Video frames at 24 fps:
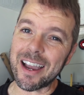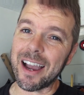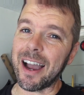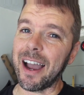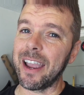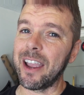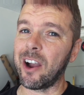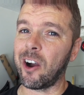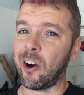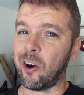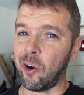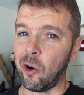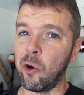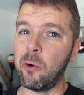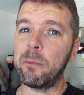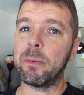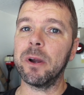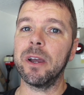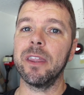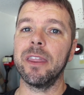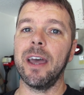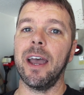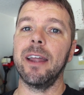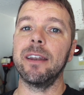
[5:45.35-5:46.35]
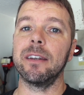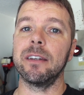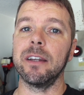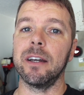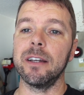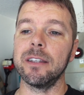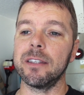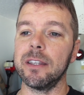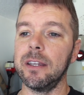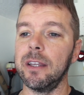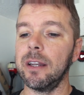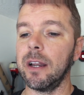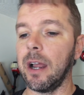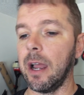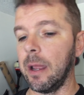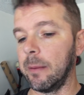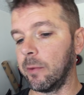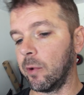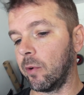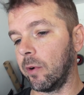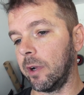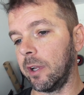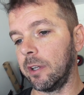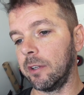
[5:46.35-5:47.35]
I hope that does it.
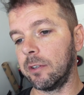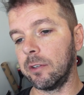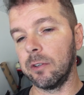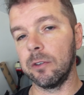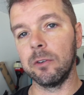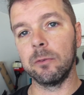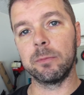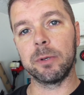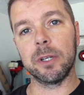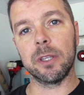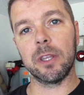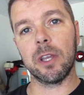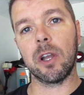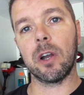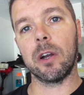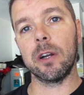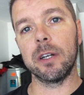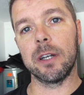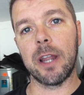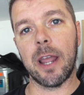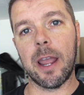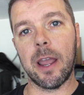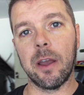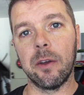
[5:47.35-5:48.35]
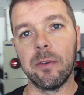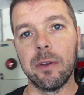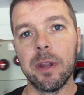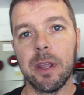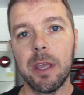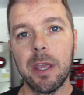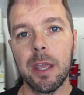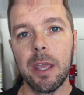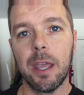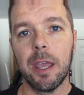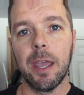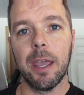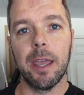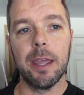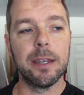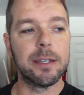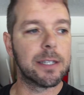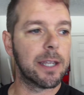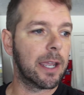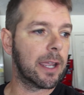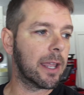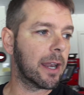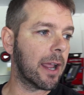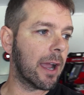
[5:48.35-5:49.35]
I'm going to put the car down and
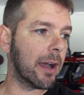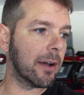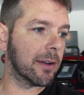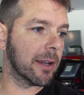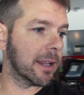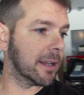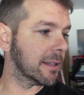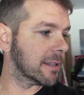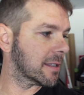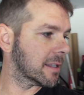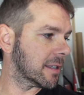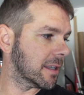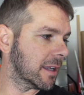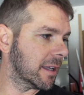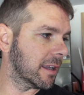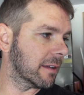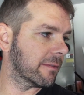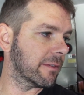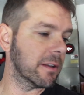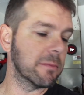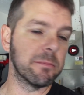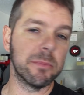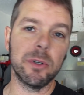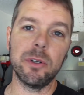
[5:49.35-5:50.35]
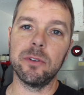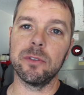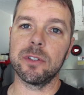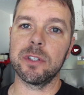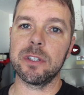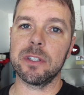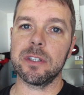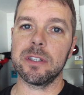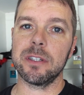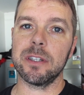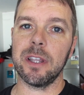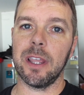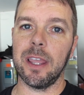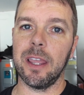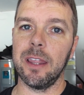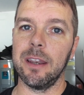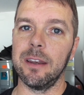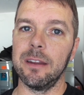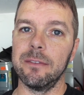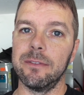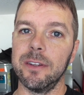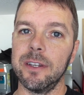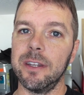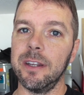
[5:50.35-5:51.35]
take it out and see if it boosts, and
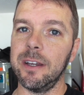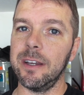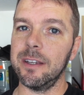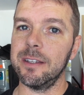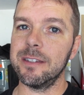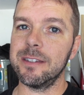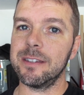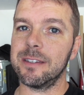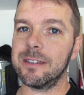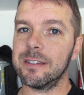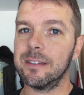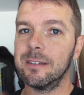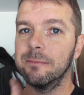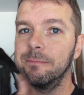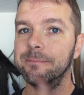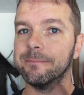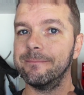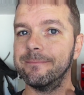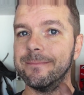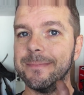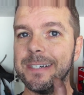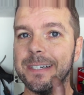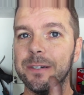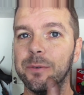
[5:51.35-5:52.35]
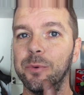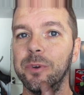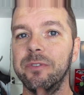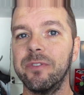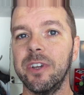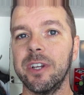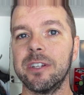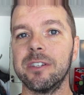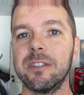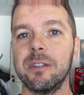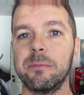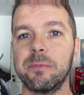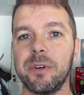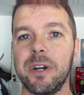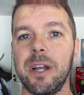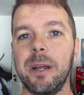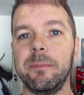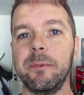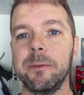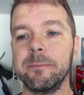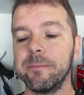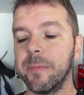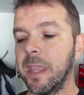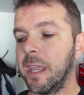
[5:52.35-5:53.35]
if it does, we fixed the
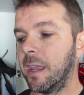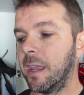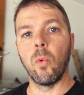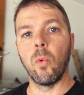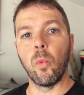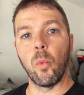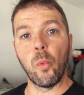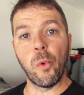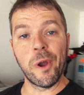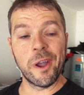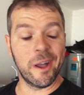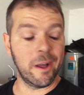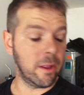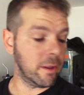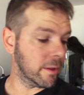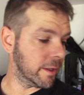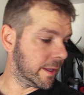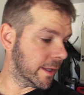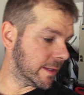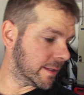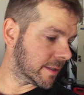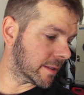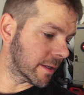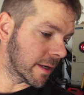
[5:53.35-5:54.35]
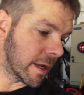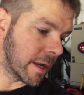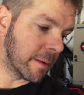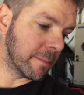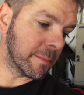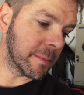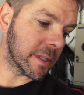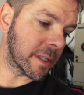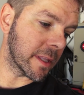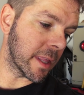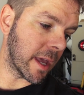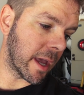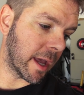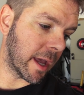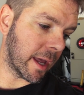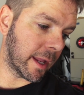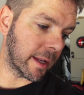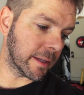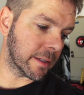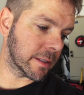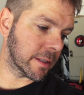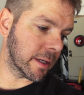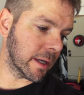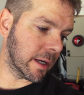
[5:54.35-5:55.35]
problem. Well, it seems
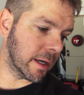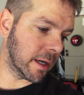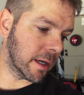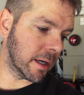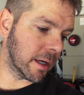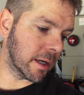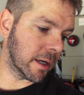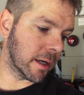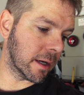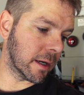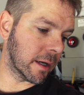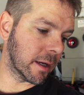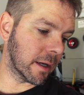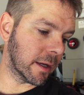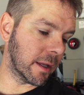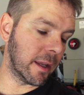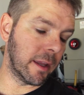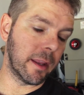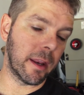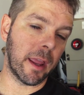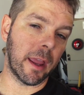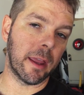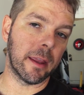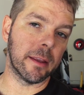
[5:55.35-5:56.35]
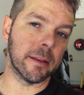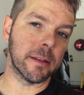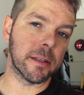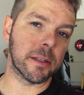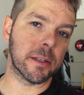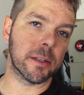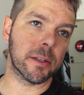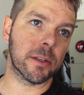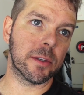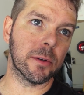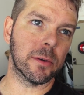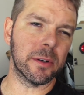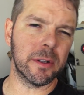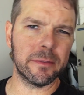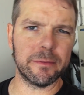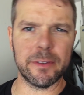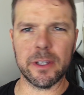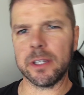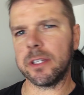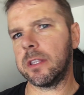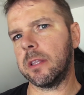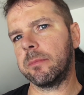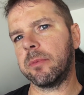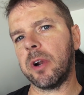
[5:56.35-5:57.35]
that it has sort of
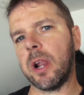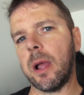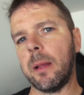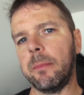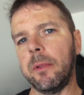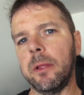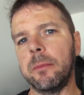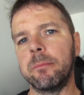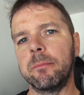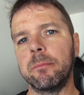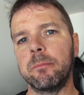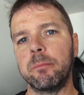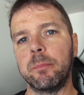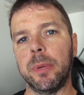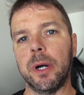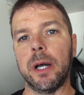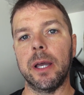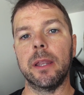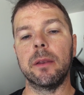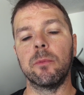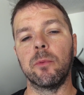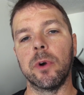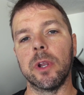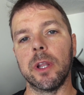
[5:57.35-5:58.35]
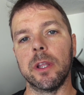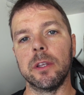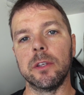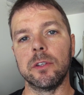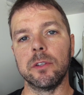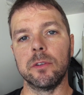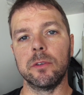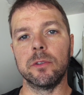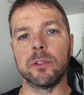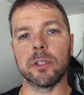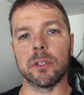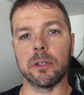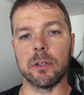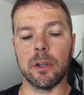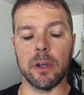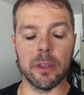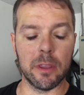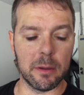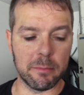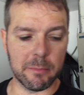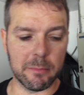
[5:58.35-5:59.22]
fixed the problem, but when I do turn on the